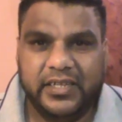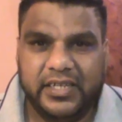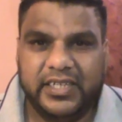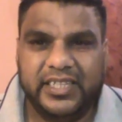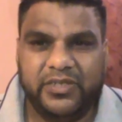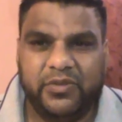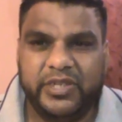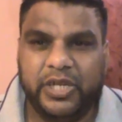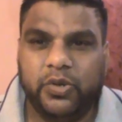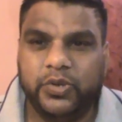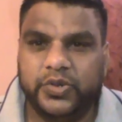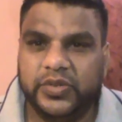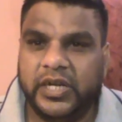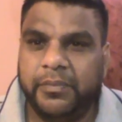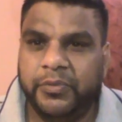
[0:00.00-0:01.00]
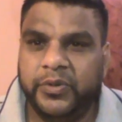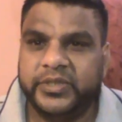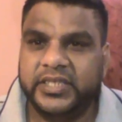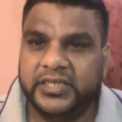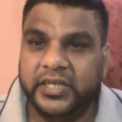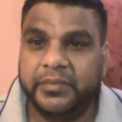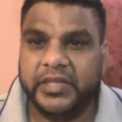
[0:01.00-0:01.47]
you know, when you go through a
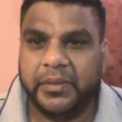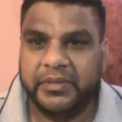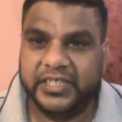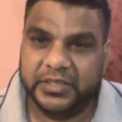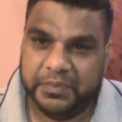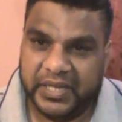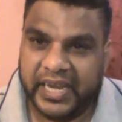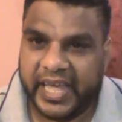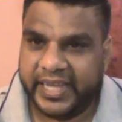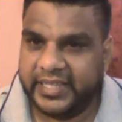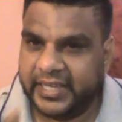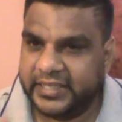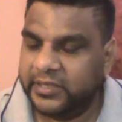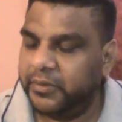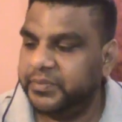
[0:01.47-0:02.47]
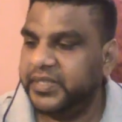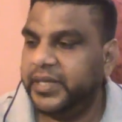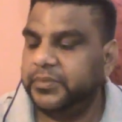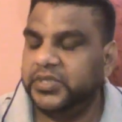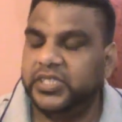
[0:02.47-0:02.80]
process sometimes it just be like that sometimes.